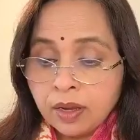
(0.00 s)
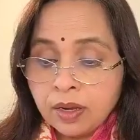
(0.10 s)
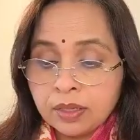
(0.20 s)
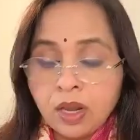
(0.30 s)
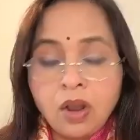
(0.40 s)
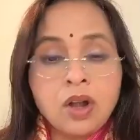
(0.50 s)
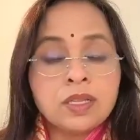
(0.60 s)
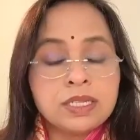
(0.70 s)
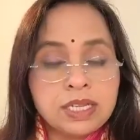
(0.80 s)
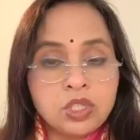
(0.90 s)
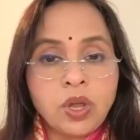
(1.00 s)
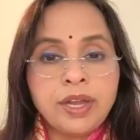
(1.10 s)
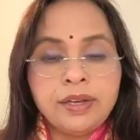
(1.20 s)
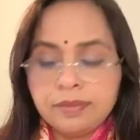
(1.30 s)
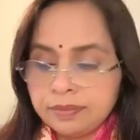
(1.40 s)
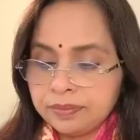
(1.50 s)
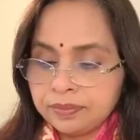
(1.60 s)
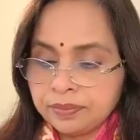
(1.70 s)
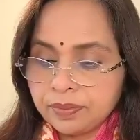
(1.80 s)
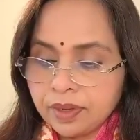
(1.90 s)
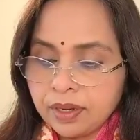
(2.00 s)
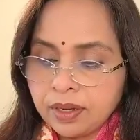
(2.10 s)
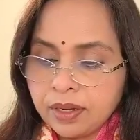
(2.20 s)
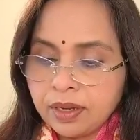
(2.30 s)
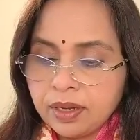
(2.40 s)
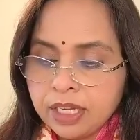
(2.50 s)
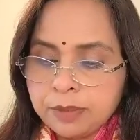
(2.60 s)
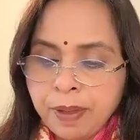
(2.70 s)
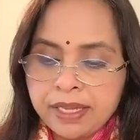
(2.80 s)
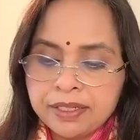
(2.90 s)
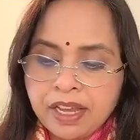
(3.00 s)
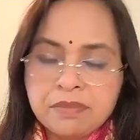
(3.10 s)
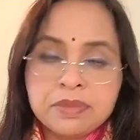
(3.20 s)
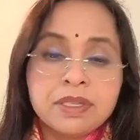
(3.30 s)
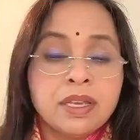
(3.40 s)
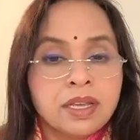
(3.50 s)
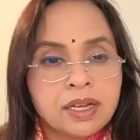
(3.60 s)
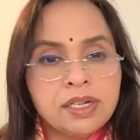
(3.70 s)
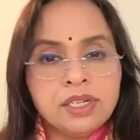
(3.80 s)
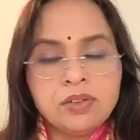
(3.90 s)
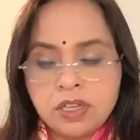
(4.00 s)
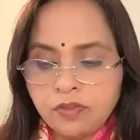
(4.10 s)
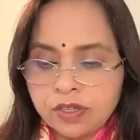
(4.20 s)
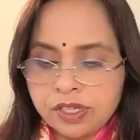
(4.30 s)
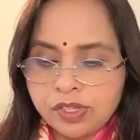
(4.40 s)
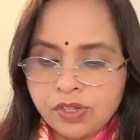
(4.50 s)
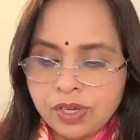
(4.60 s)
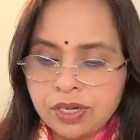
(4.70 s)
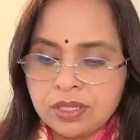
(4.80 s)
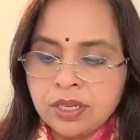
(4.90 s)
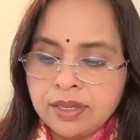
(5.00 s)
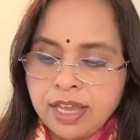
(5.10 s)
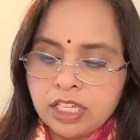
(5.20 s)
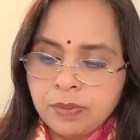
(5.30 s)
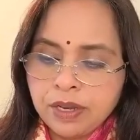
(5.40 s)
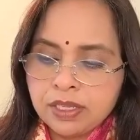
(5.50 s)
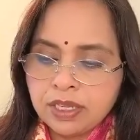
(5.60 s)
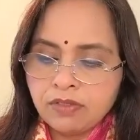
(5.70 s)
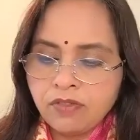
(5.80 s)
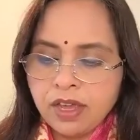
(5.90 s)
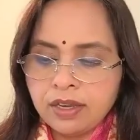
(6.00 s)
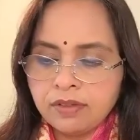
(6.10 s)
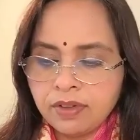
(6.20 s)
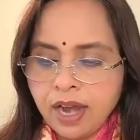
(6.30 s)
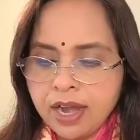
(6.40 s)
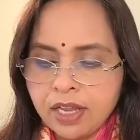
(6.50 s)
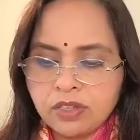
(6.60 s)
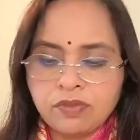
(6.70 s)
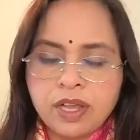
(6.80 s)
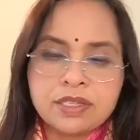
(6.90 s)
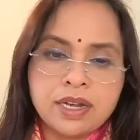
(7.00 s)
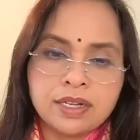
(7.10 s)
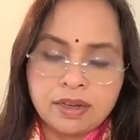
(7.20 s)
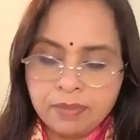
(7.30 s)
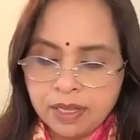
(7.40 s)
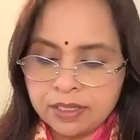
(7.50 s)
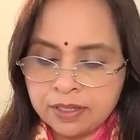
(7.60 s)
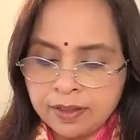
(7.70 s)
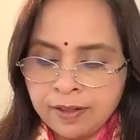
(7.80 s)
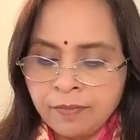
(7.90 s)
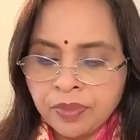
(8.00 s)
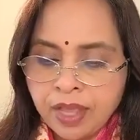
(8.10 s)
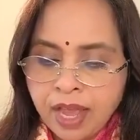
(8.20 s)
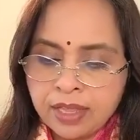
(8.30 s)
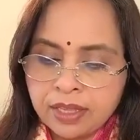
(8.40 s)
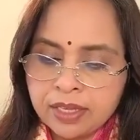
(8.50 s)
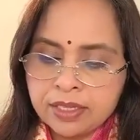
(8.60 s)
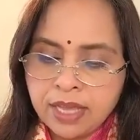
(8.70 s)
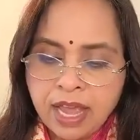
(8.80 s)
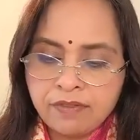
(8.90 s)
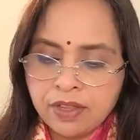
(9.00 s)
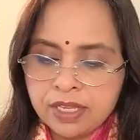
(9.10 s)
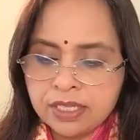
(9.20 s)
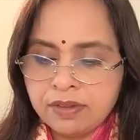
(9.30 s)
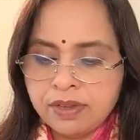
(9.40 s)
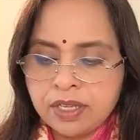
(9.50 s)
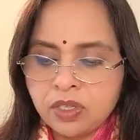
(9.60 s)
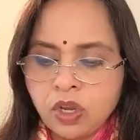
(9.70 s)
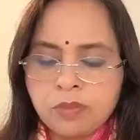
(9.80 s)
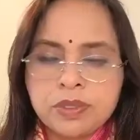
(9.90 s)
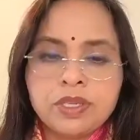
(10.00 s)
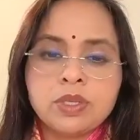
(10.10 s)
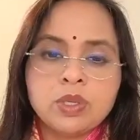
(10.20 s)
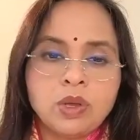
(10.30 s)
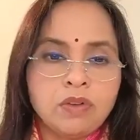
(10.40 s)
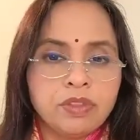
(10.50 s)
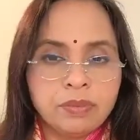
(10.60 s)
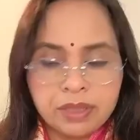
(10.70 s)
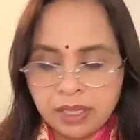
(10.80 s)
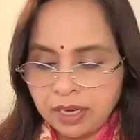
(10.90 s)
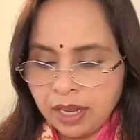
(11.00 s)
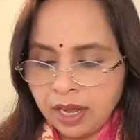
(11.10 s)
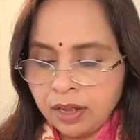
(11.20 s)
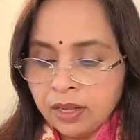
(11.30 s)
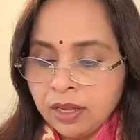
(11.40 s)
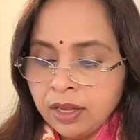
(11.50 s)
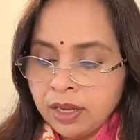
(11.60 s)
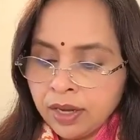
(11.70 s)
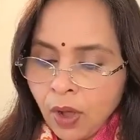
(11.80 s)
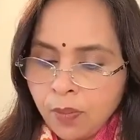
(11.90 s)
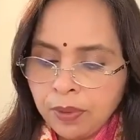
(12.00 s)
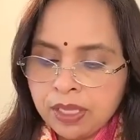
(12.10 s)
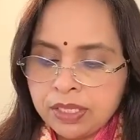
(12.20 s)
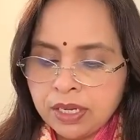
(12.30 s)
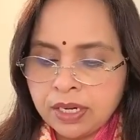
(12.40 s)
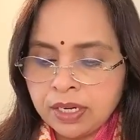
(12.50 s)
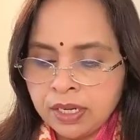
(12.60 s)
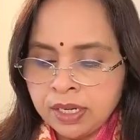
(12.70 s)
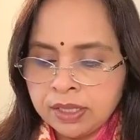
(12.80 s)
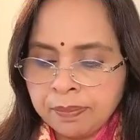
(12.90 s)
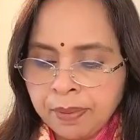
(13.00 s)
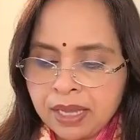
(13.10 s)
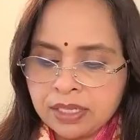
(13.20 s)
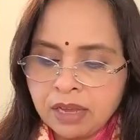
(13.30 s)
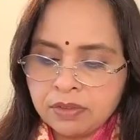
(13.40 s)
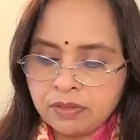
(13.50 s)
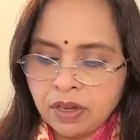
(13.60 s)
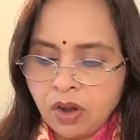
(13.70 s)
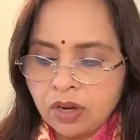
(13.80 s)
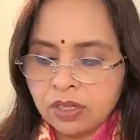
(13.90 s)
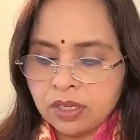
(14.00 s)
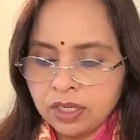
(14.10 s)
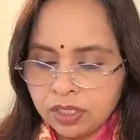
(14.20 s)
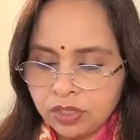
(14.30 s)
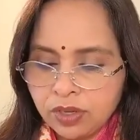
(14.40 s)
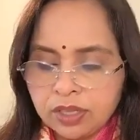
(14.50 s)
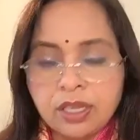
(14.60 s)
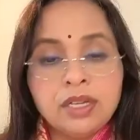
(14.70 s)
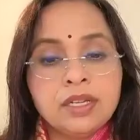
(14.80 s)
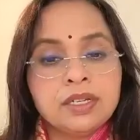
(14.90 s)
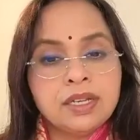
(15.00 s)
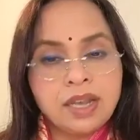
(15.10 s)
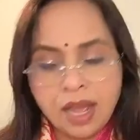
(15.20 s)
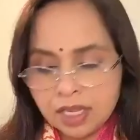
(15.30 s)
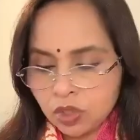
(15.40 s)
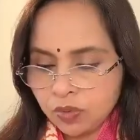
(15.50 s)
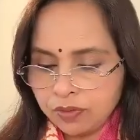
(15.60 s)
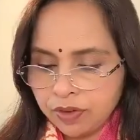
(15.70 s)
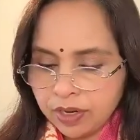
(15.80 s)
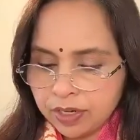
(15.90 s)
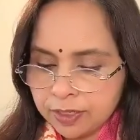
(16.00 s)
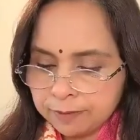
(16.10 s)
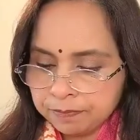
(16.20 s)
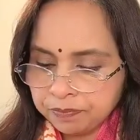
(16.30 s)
The Lord thus enjoyed his pastimes continuously for 6 years, experiencing varieties of transcendental bliss. I have thus given a synopsis of the Madhya Lila. Now please hear the pastimes of the Lord during the last 12 years.